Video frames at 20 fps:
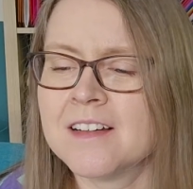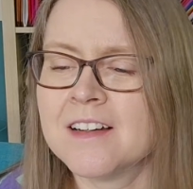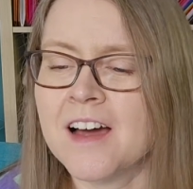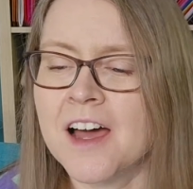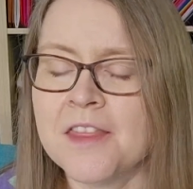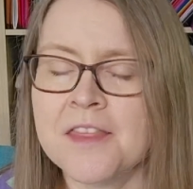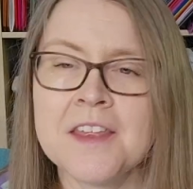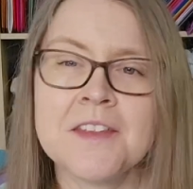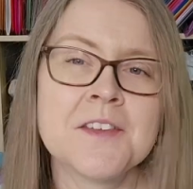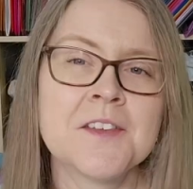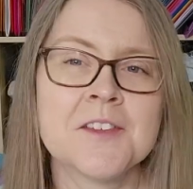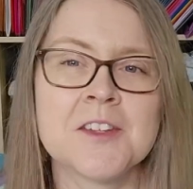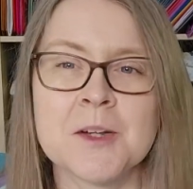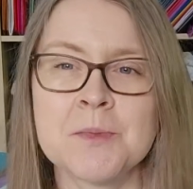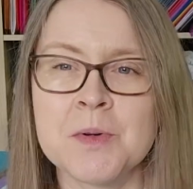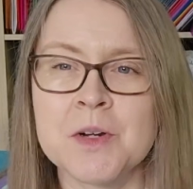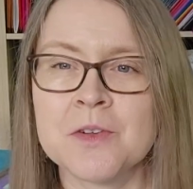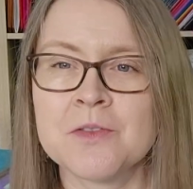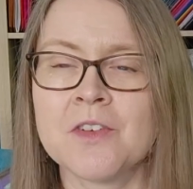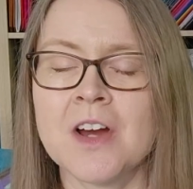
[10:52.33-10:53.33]
I think this is
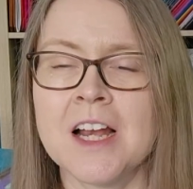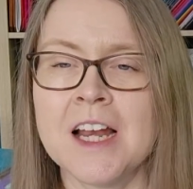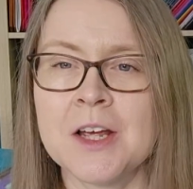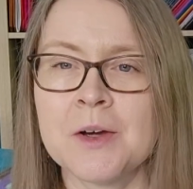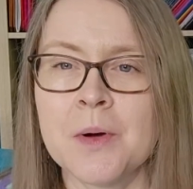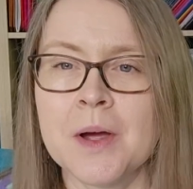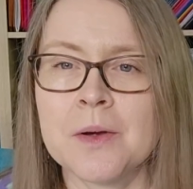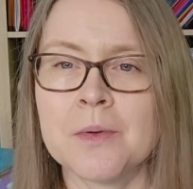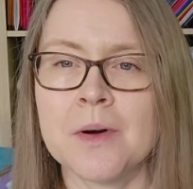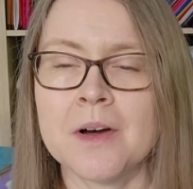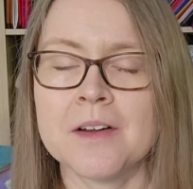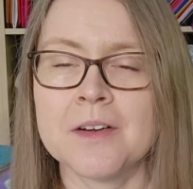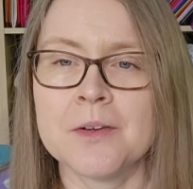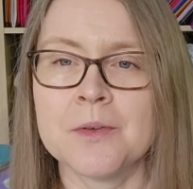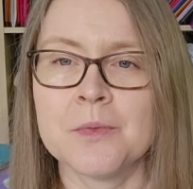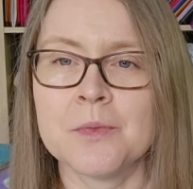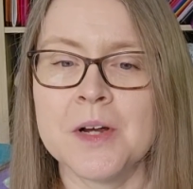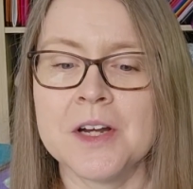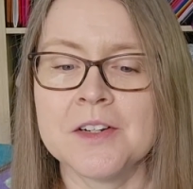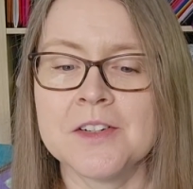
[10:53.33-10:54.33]
going to be a really quick
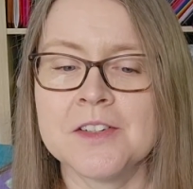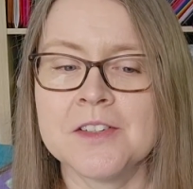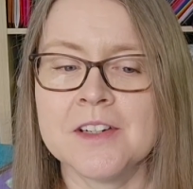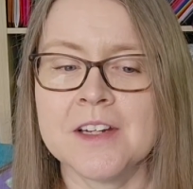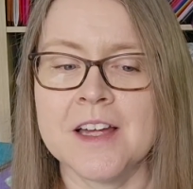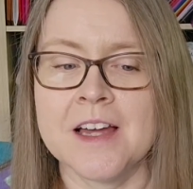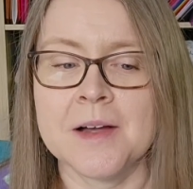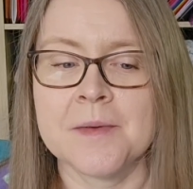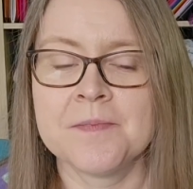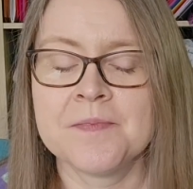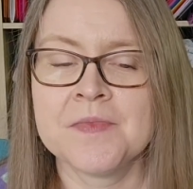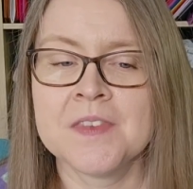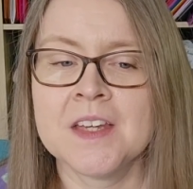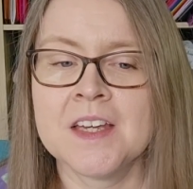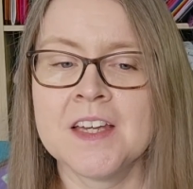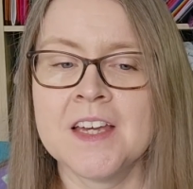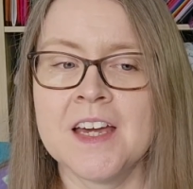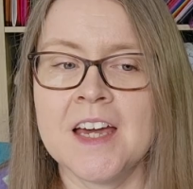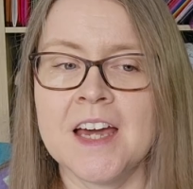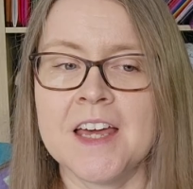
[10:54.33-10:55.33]
one, which I
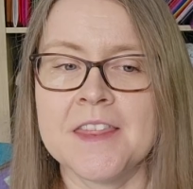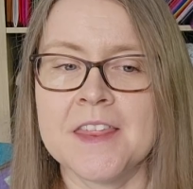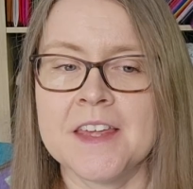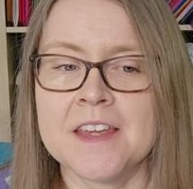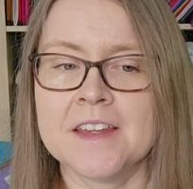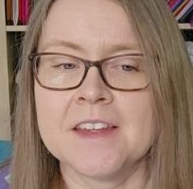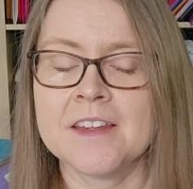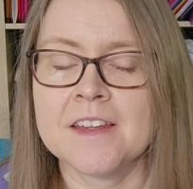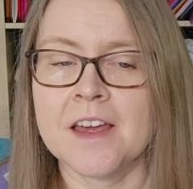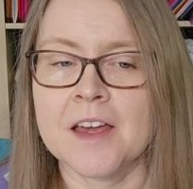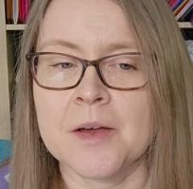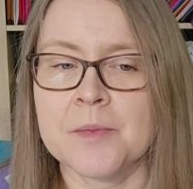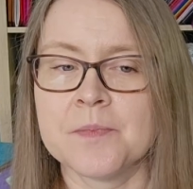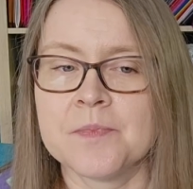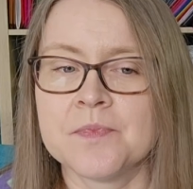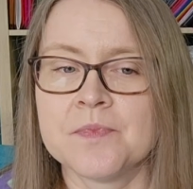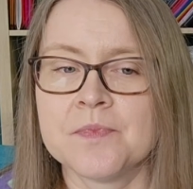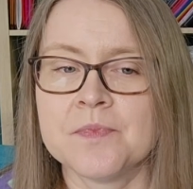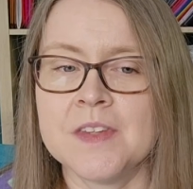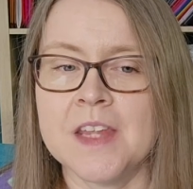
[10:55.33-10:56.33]
think
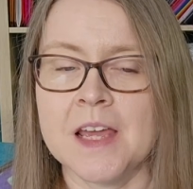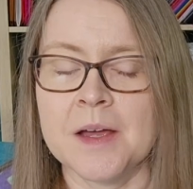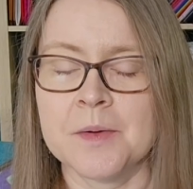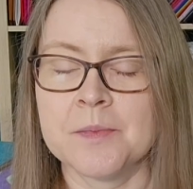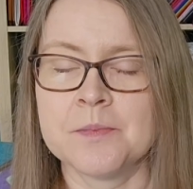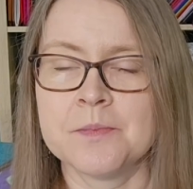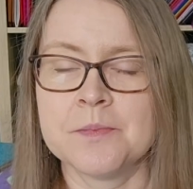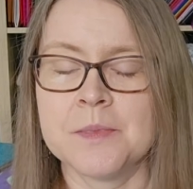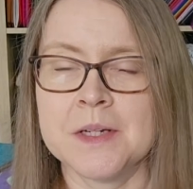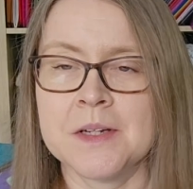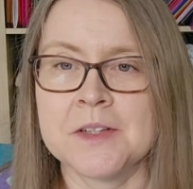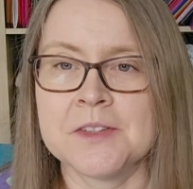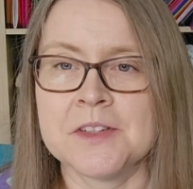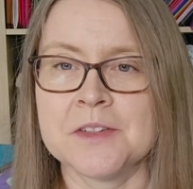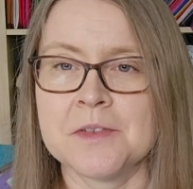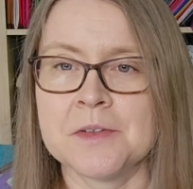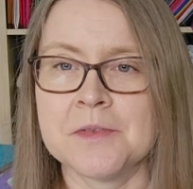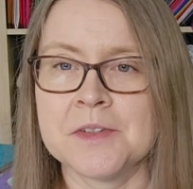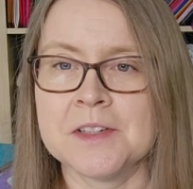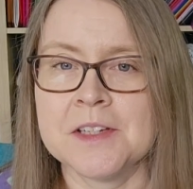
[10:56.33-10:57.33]
because
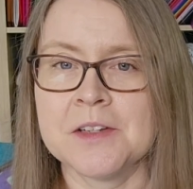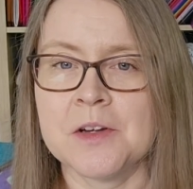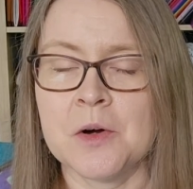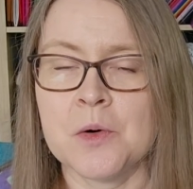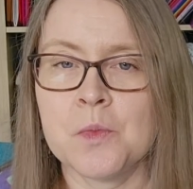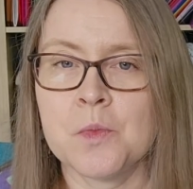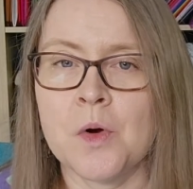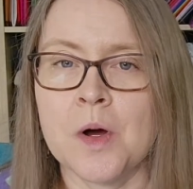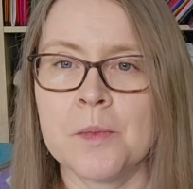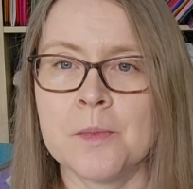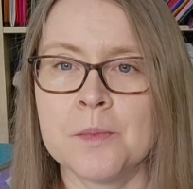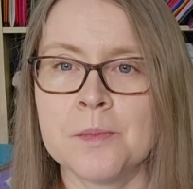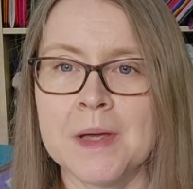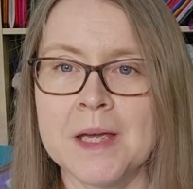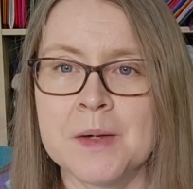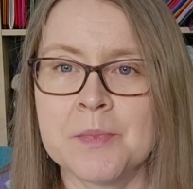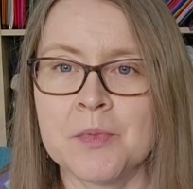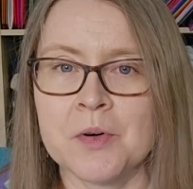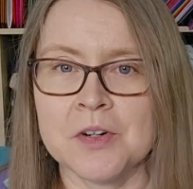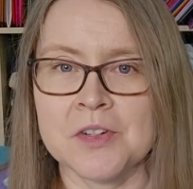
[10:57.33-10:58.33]
I've obviously got one
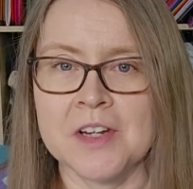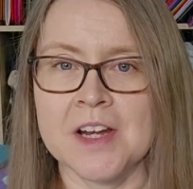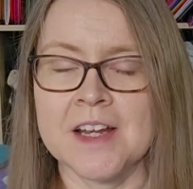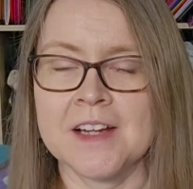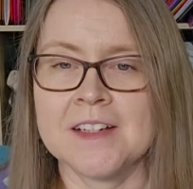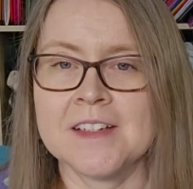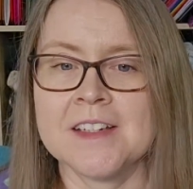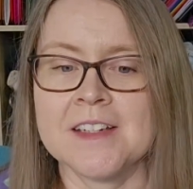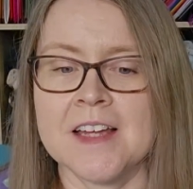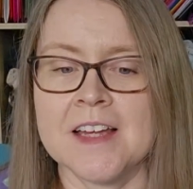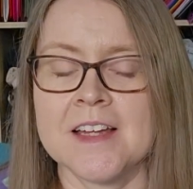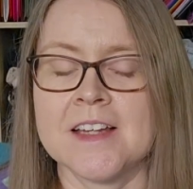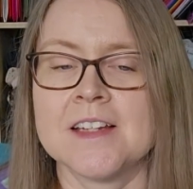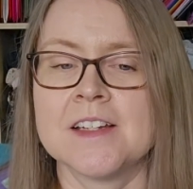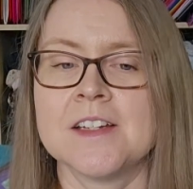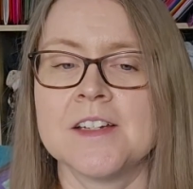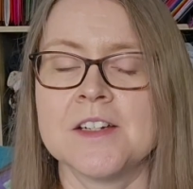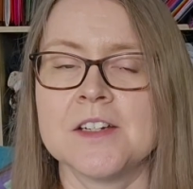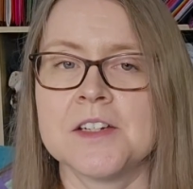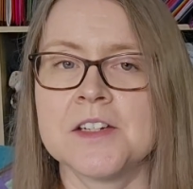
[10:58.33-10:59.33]
big project
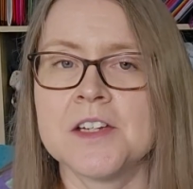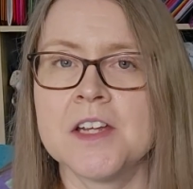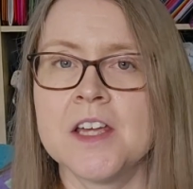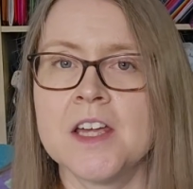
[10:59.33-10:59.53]
and